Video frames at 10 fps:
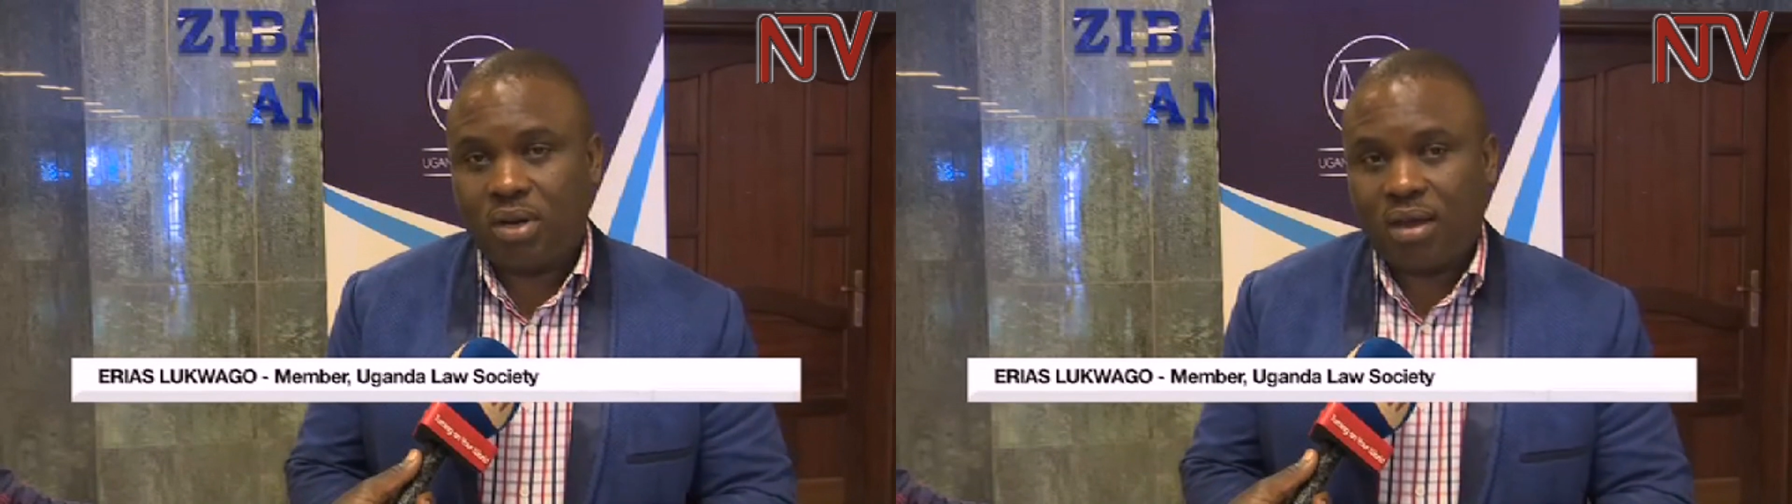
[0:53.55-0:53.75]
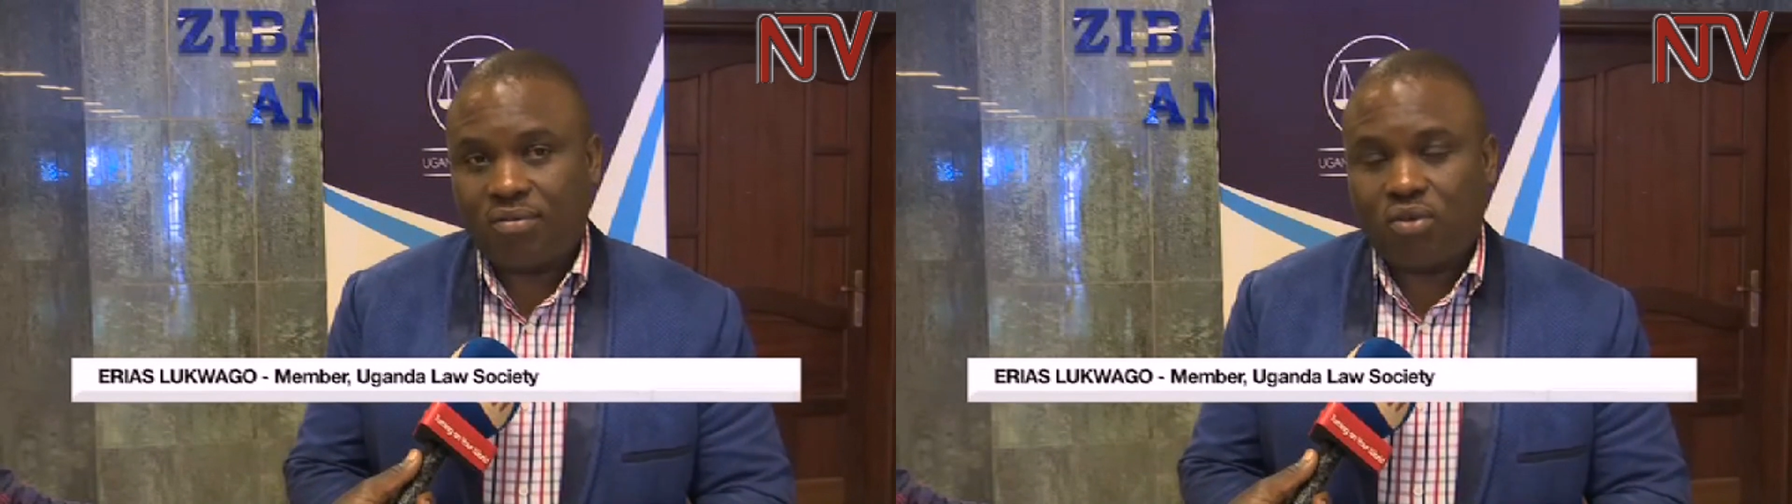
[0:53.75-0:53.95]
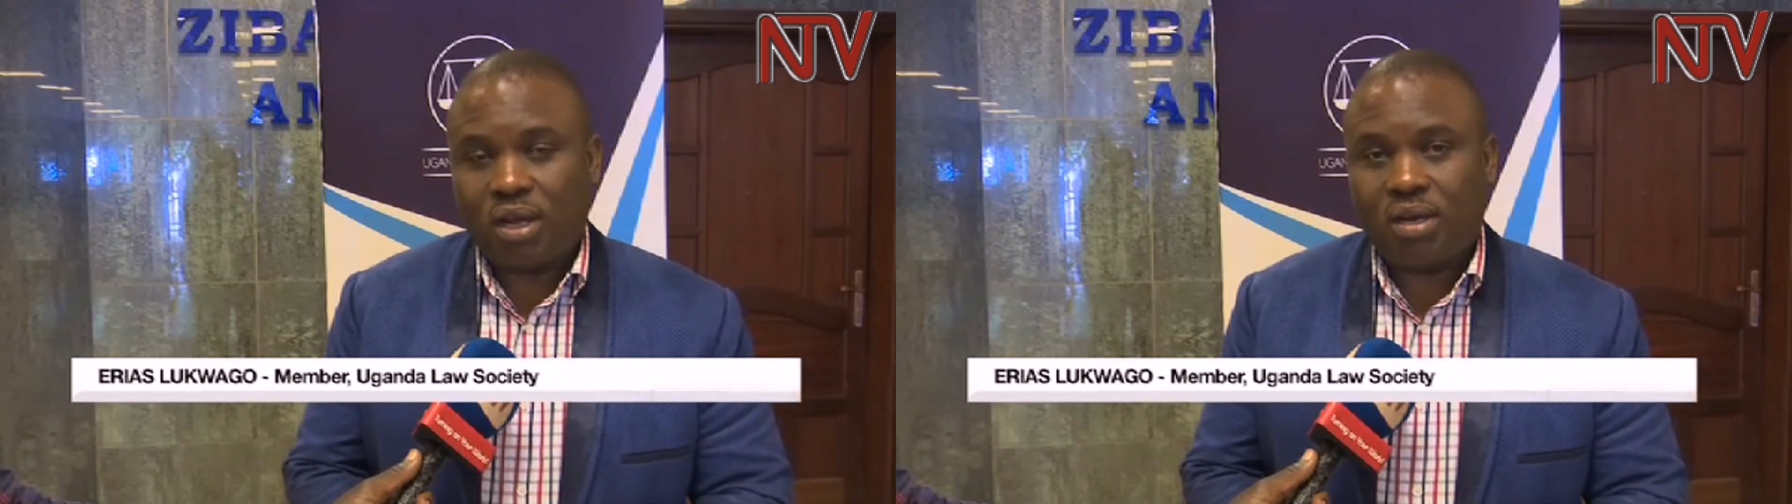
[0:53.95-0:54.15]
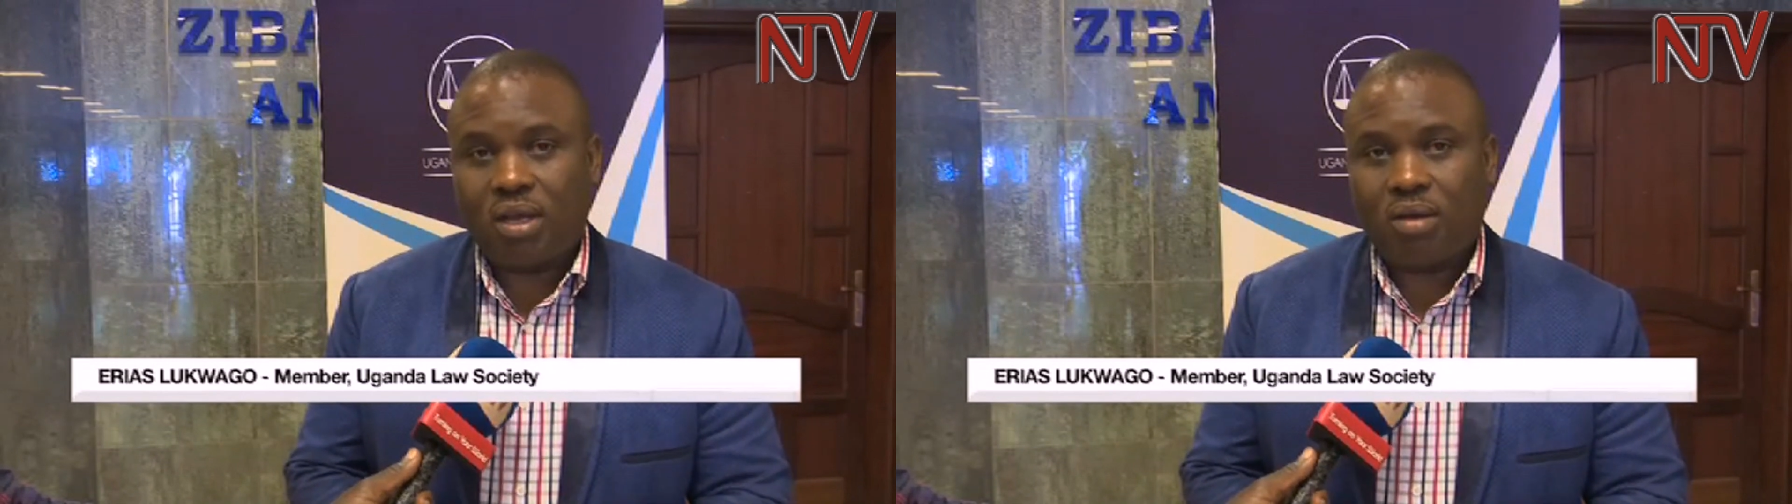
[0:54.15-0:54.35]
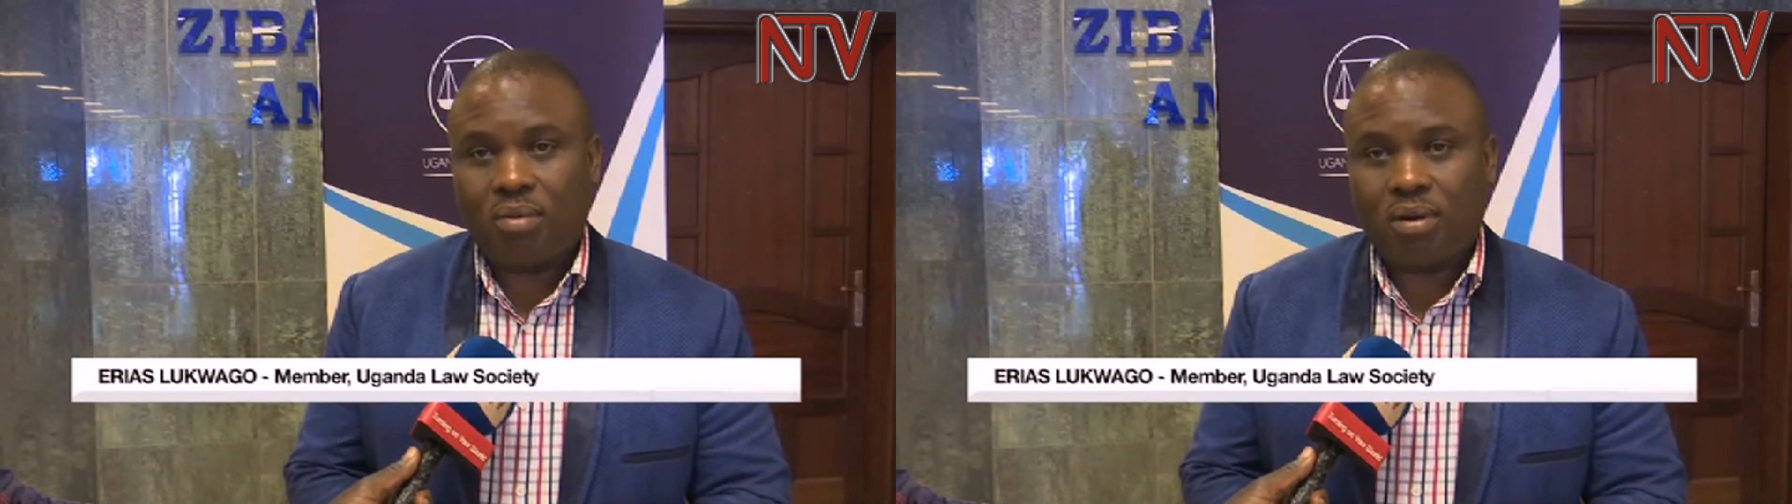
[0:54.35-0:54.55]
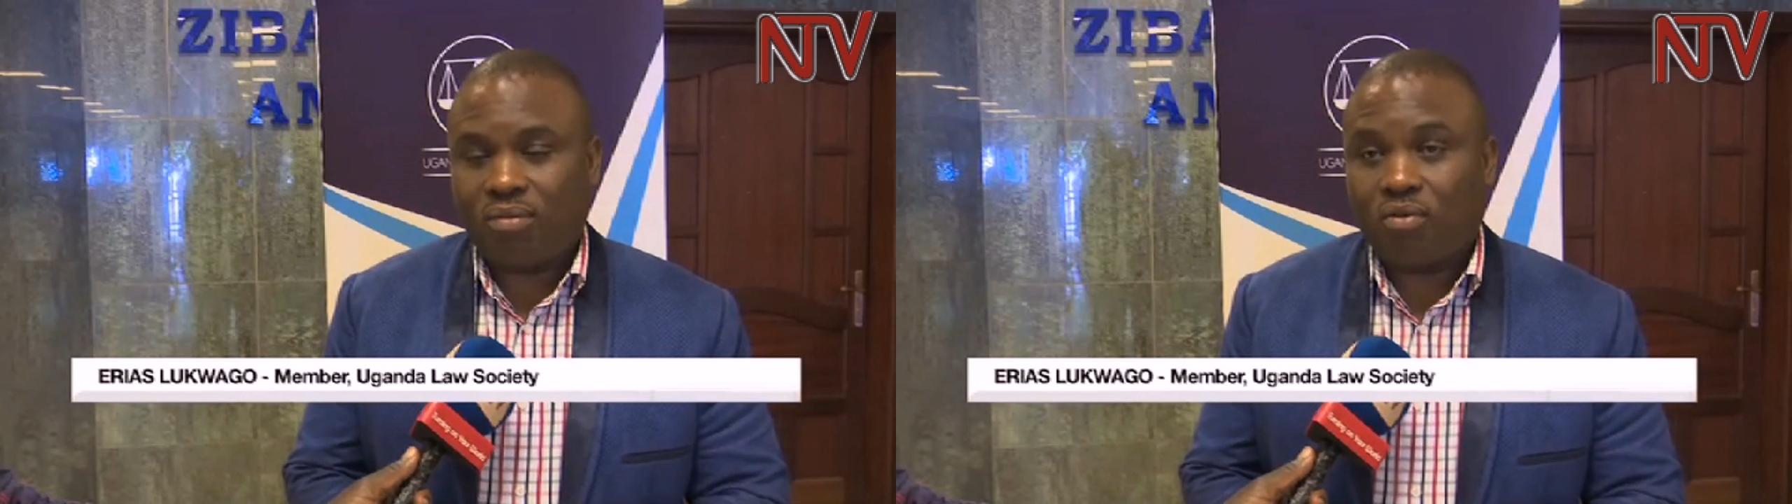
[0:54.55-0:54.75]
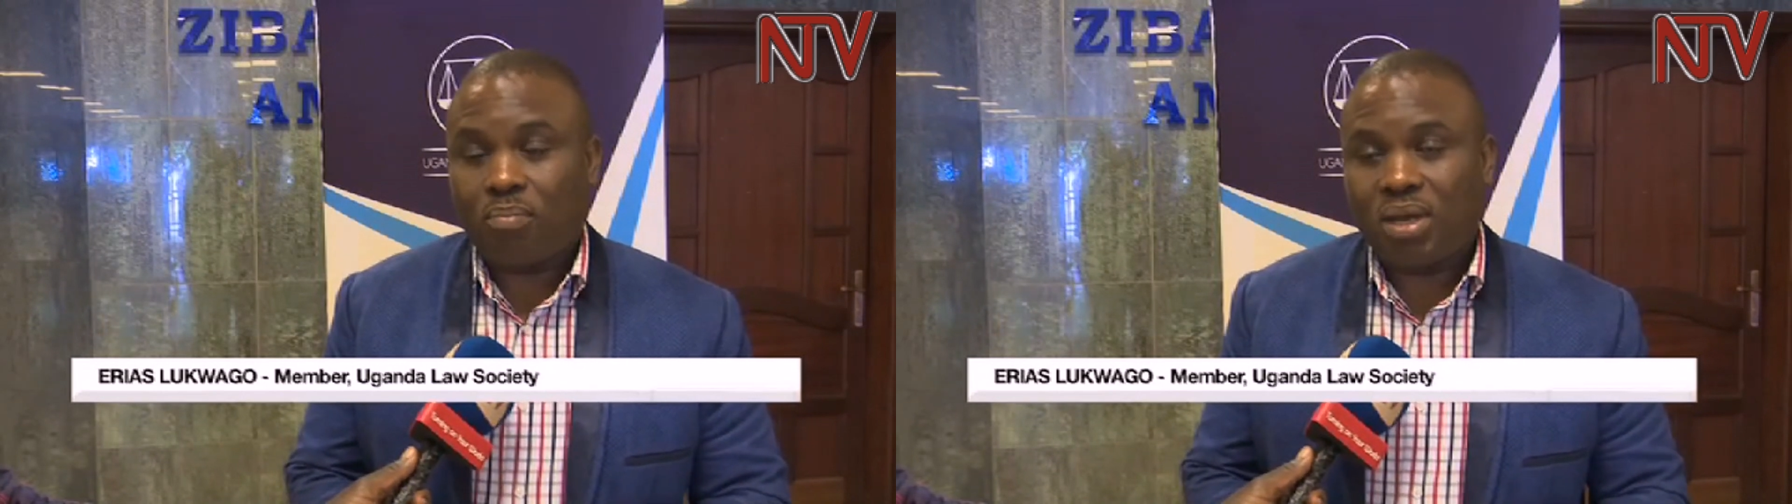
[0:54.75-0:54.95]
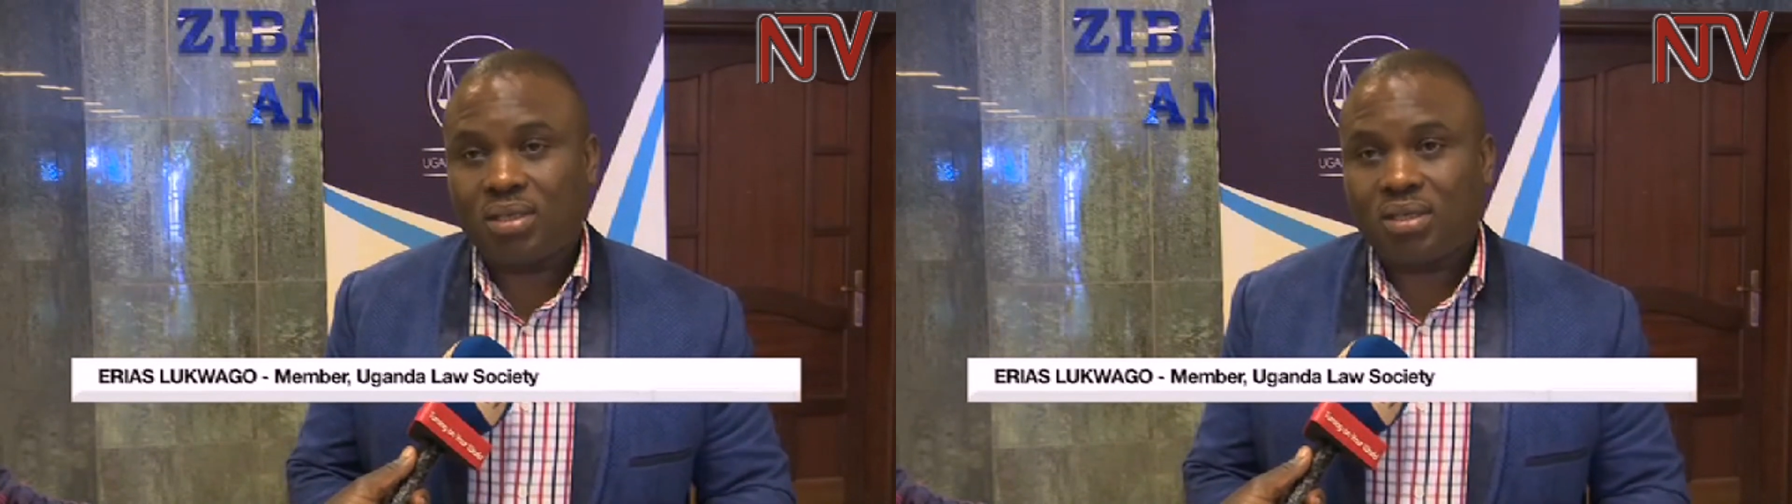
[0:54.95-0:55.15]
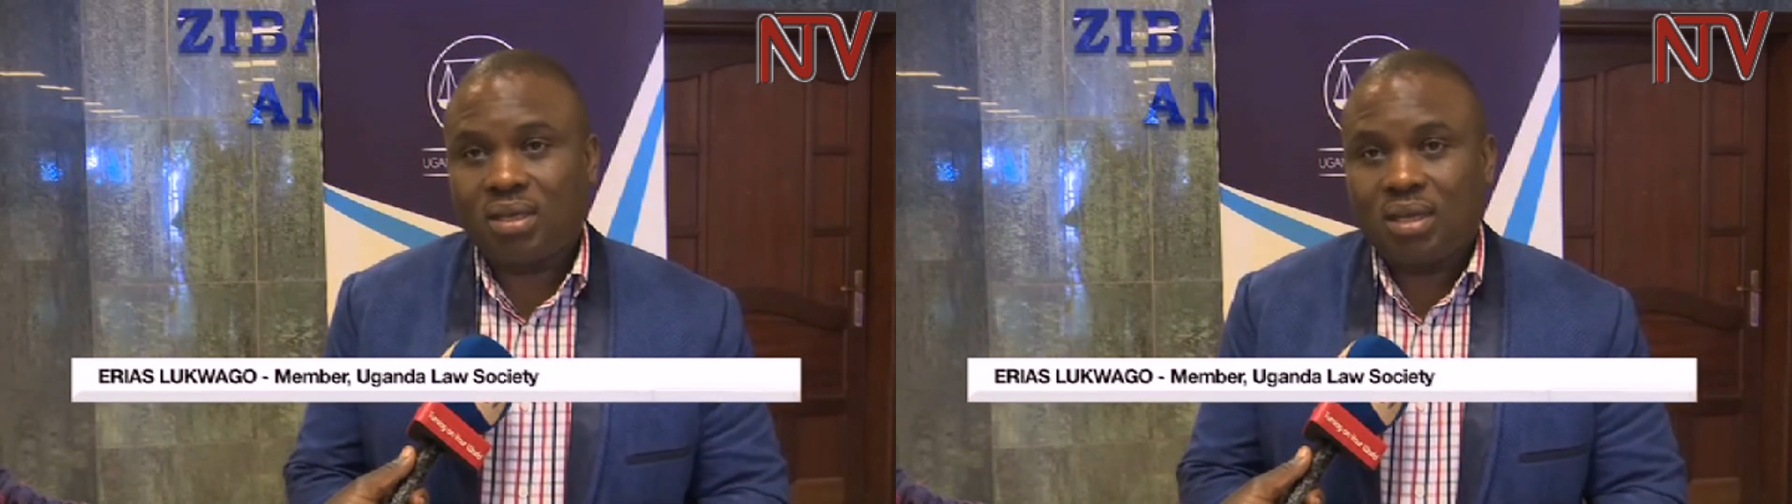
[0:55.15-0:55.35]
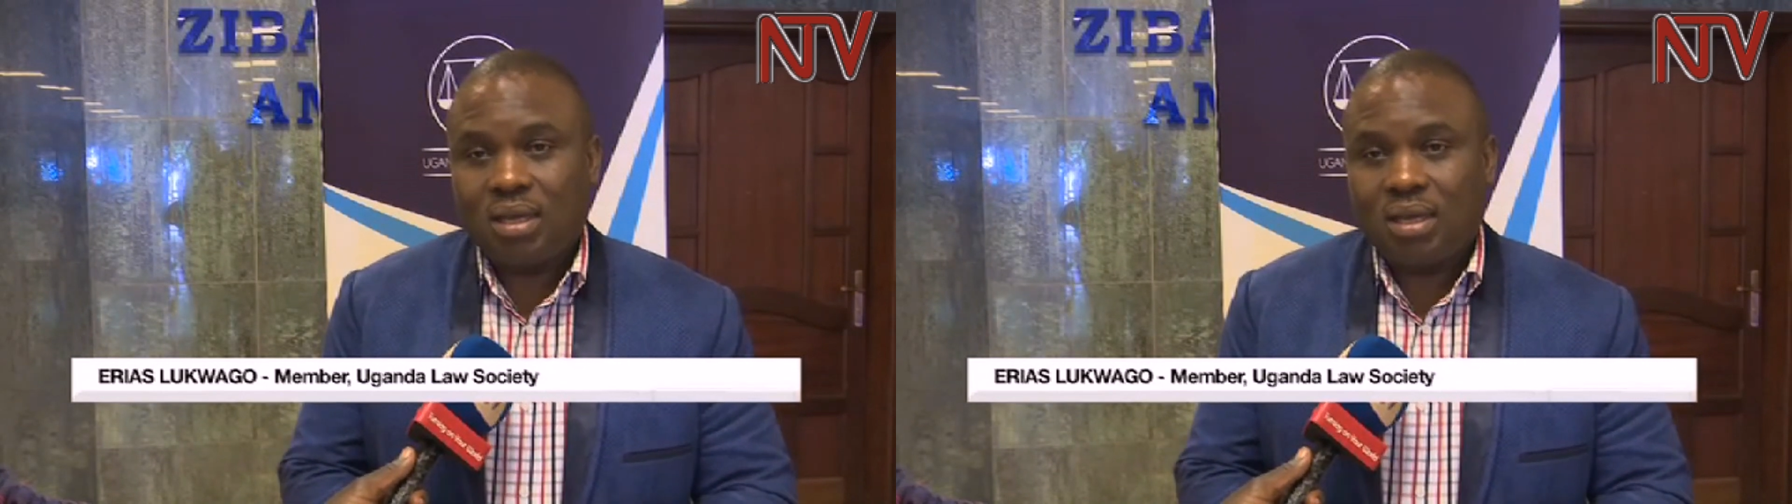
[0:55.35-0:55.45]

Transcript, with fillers: They have tried their level best,